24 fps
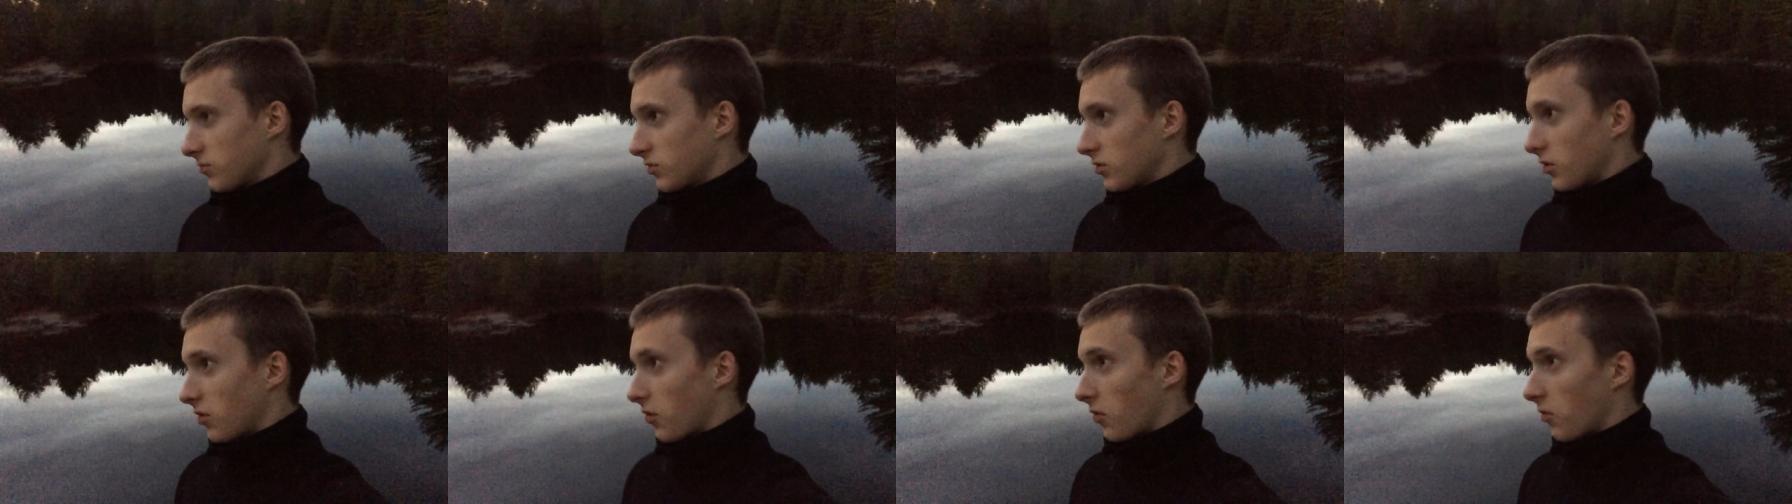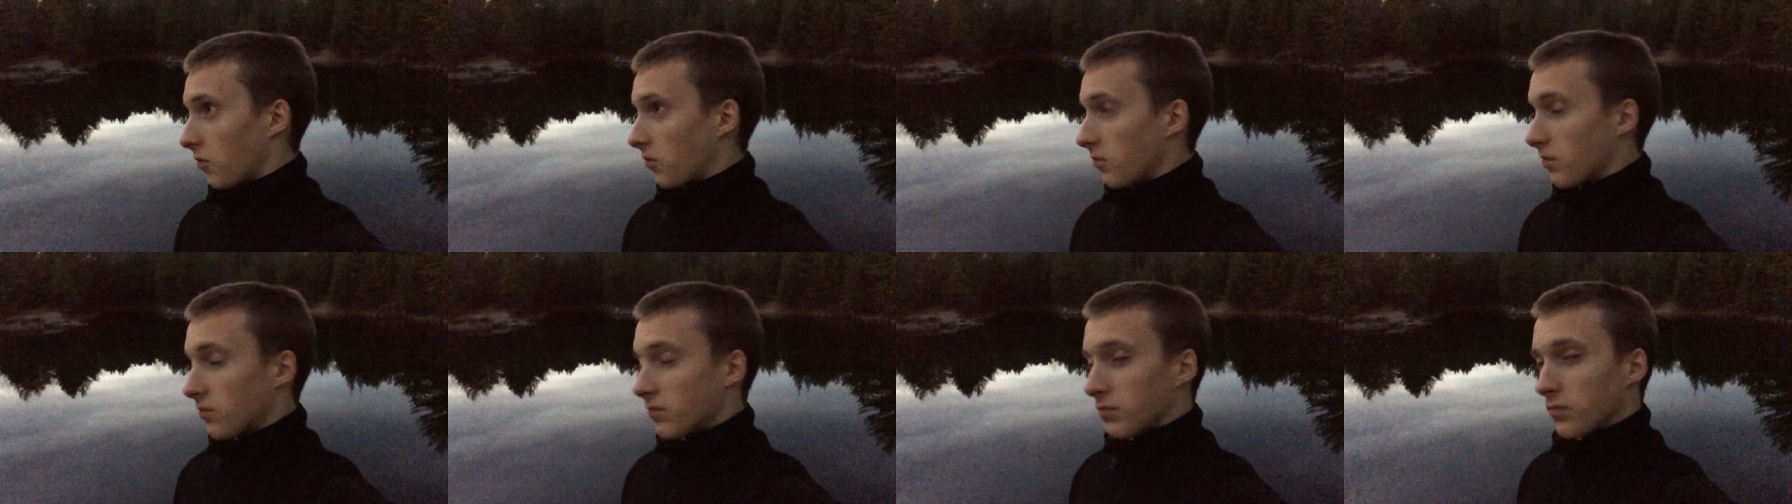
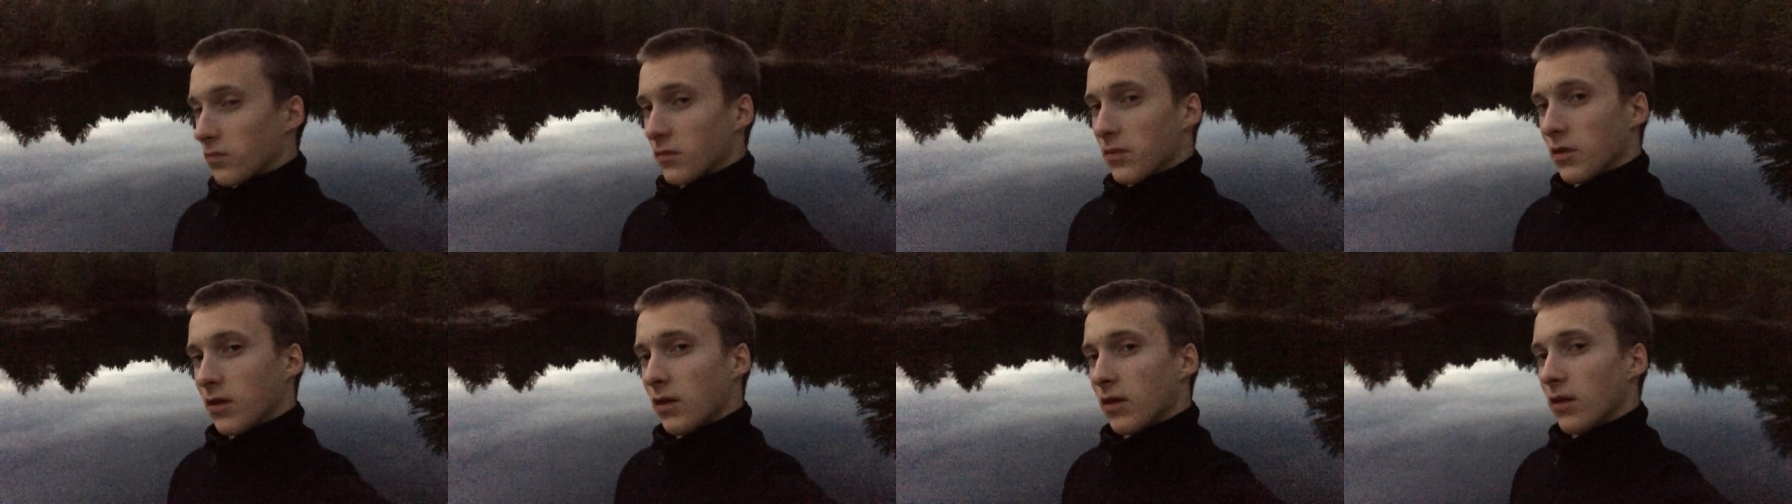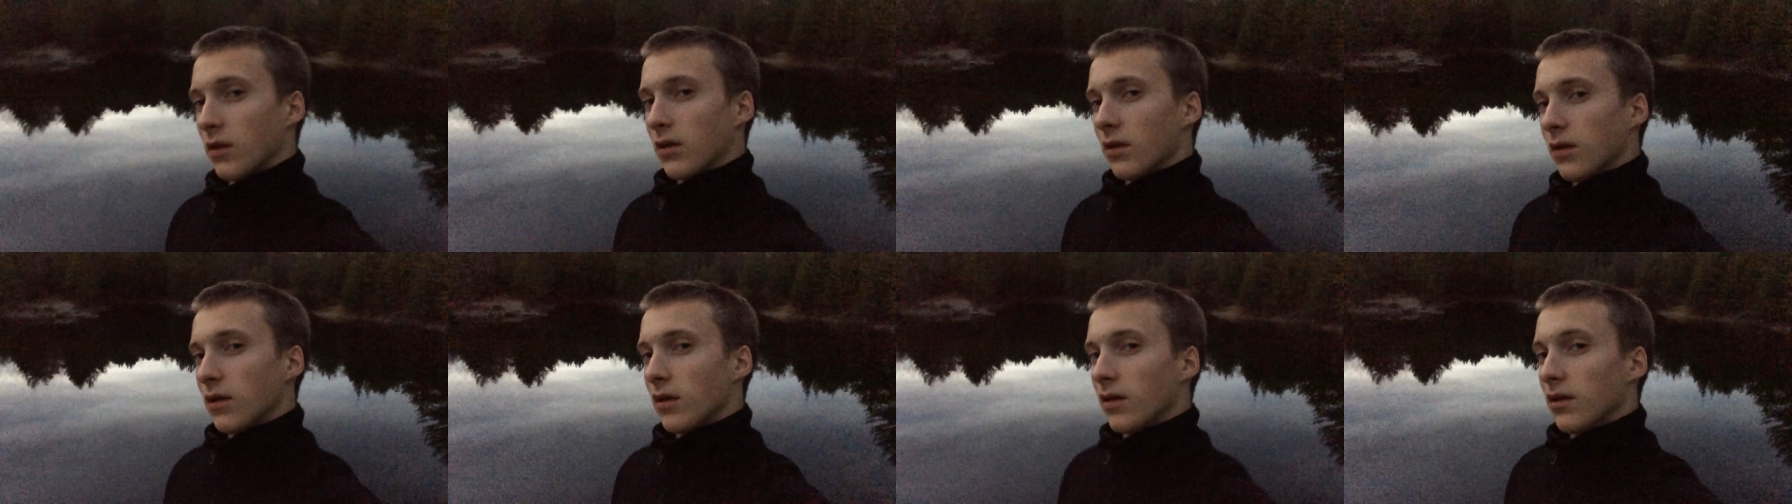So
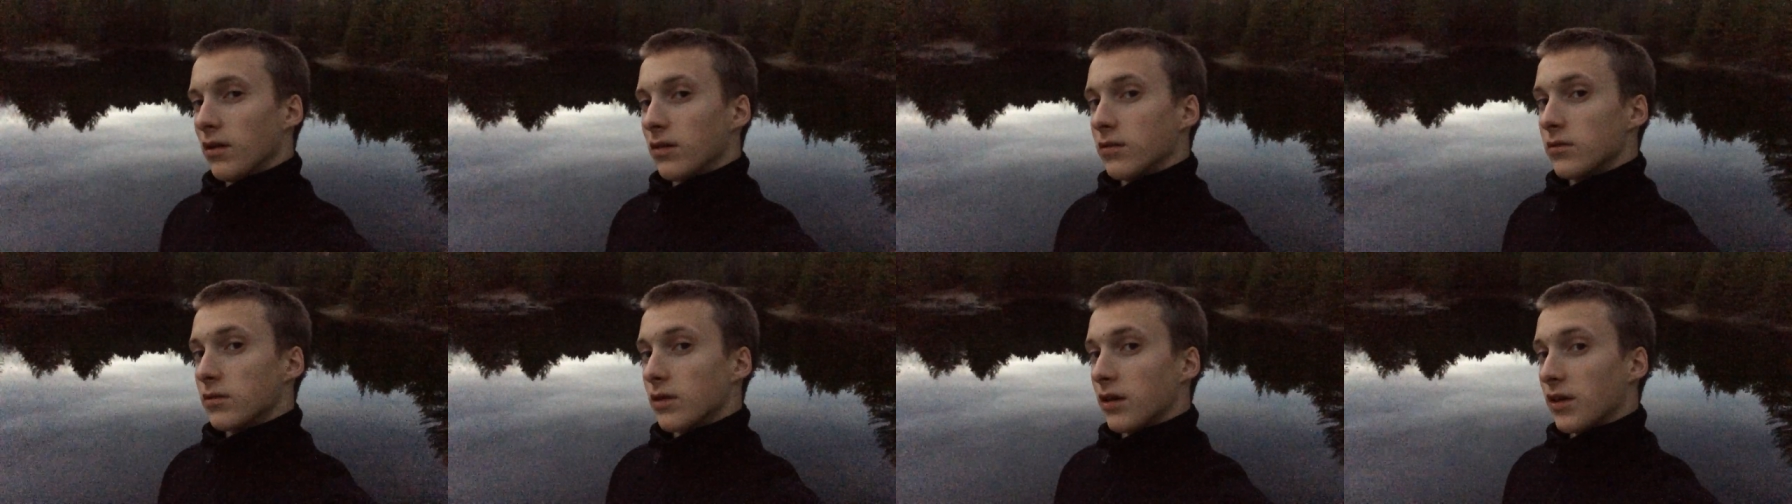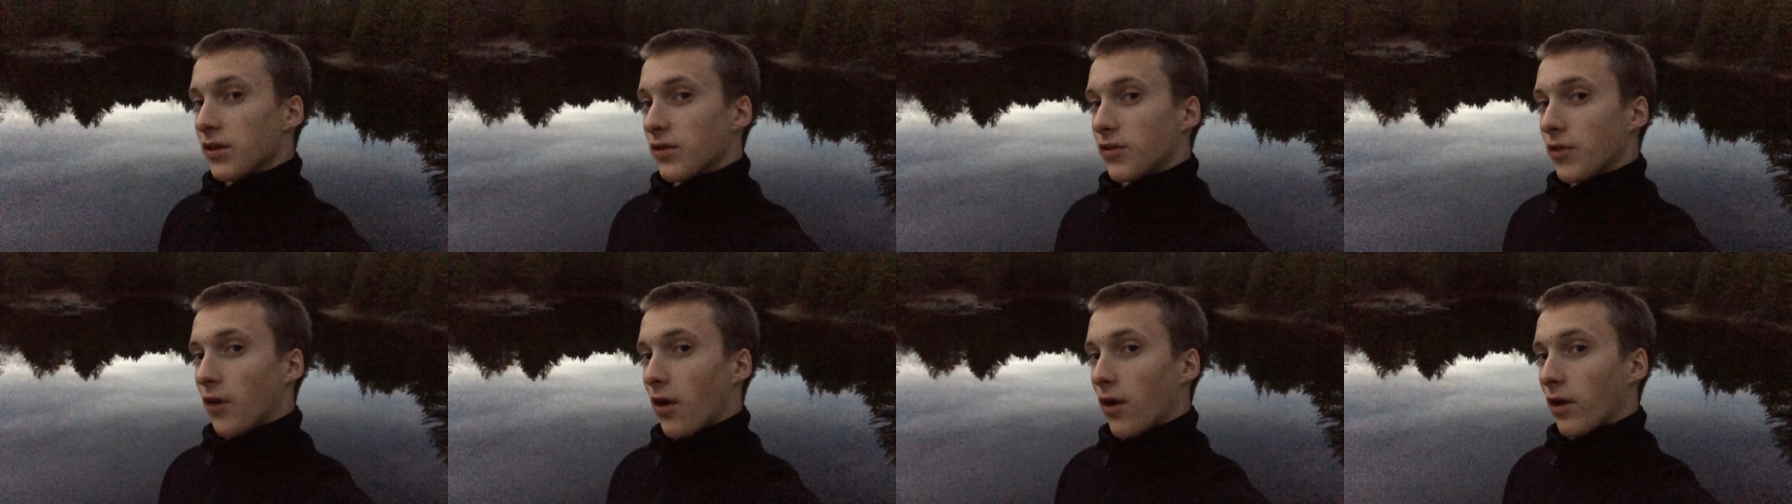it's
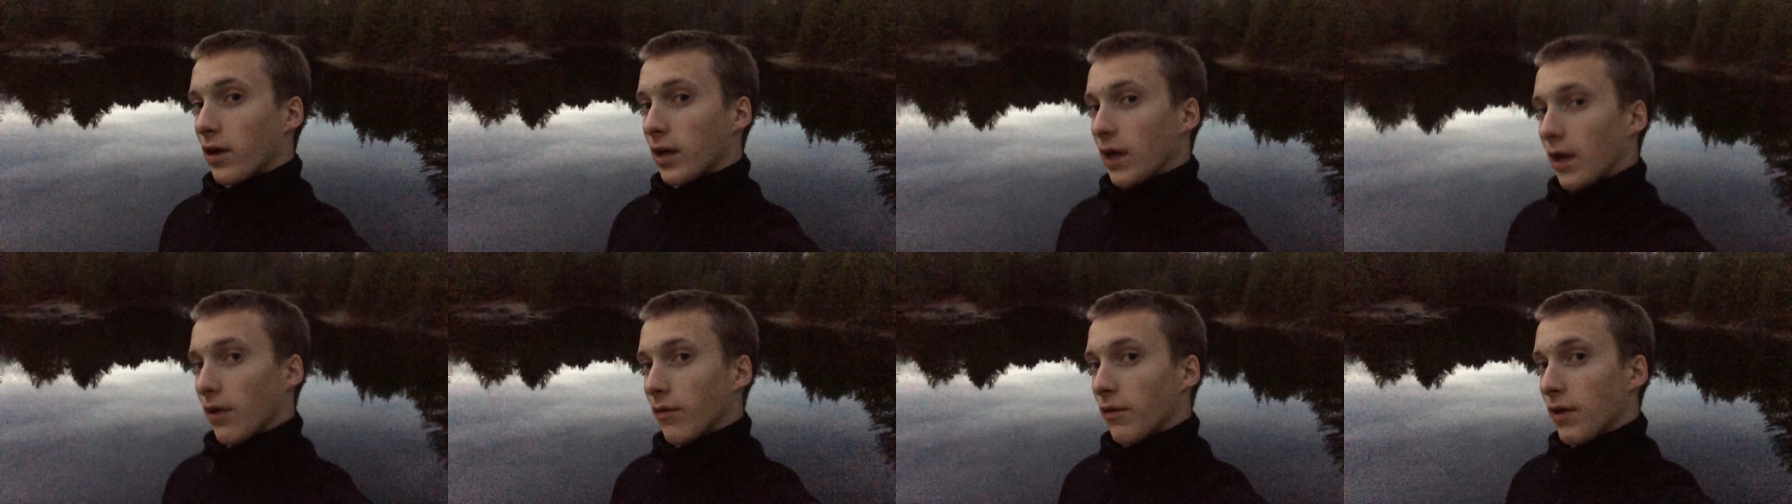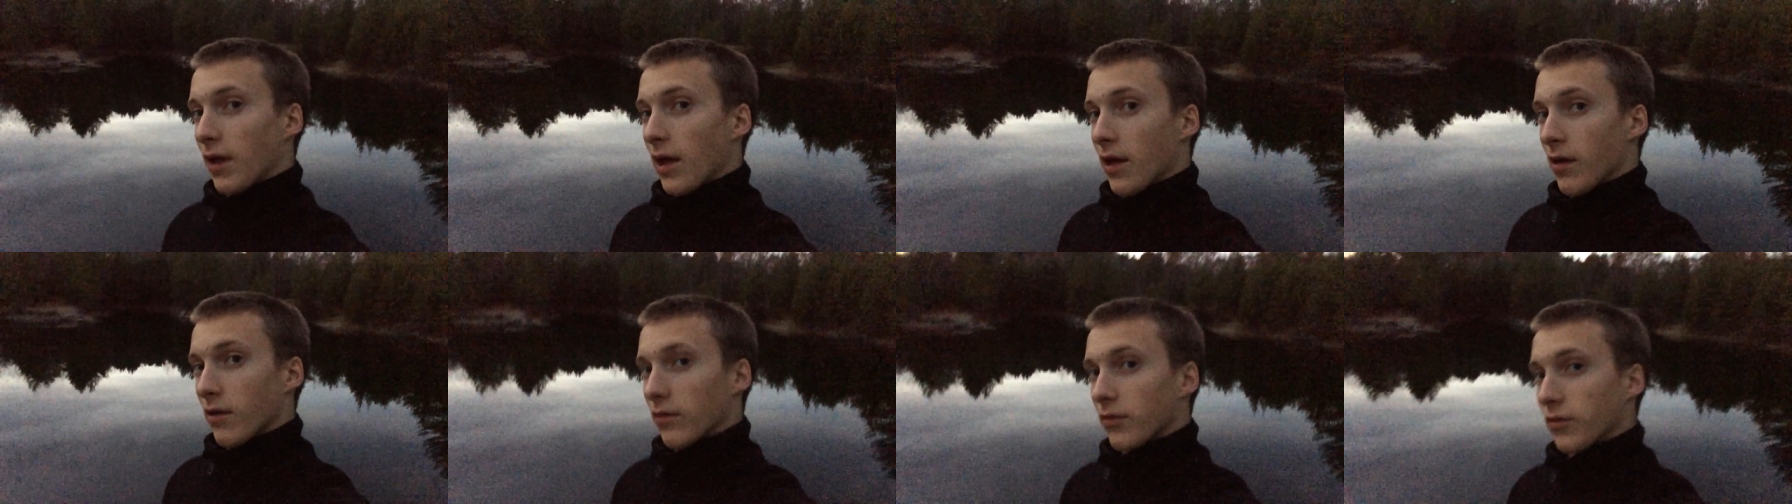getting dark out
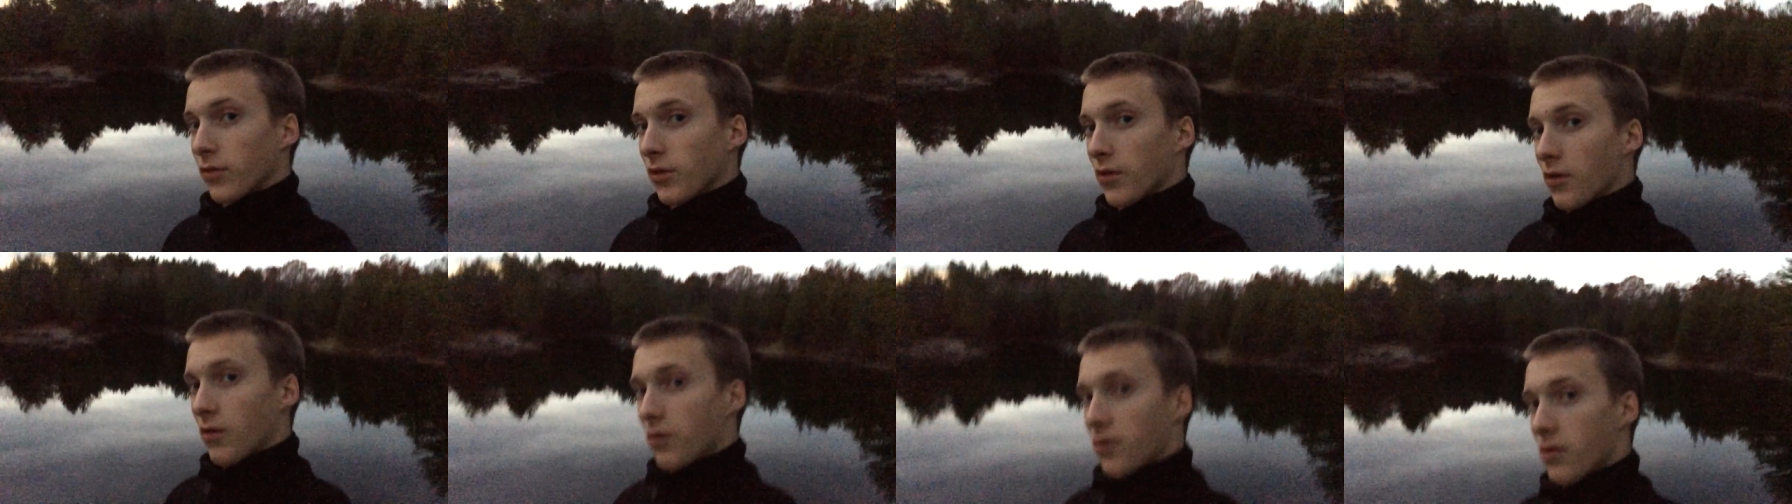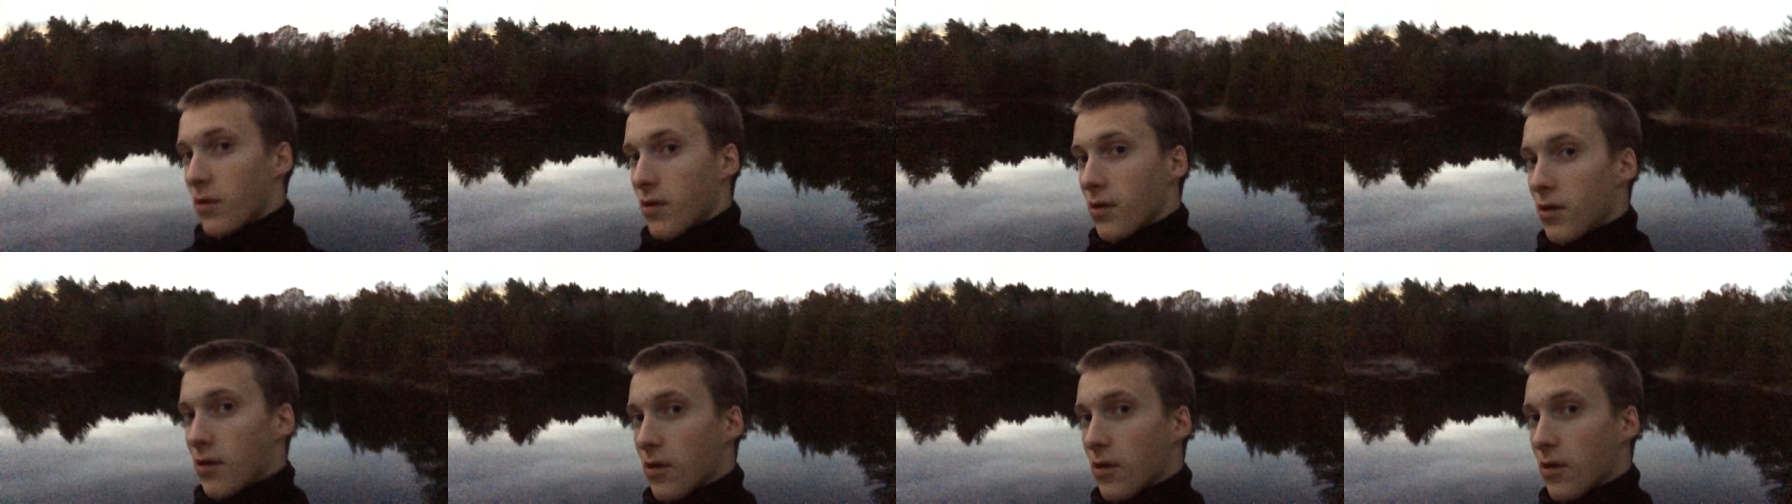now, so